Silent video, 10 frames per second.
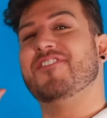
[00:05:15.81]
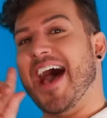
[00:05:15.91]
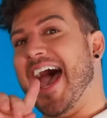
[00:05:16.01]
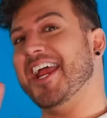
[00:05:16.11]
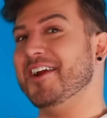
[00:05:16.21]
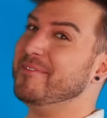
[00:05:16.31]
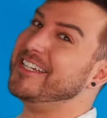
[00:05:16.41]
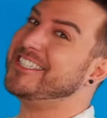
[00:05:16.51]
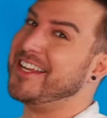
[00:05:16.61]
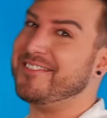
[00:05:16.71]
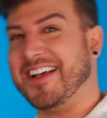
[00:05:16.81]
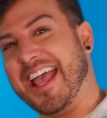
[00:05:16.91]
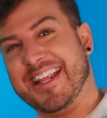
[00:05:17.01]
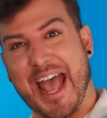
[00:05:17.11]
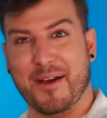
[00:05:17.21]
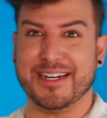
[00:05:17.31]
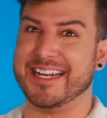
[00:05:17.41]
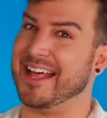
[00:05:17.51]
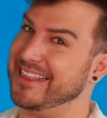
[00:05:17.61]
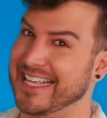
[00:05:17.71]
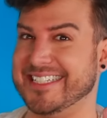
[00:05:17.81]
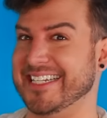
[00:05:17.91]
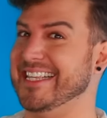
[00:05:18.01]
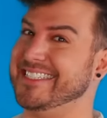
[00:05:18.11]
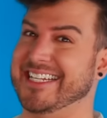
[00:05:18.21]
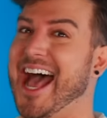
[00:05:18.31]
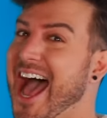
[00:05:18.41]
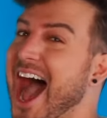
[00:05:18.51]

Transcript: Fired mid-shift. Okay, now we're... Now listen, listen.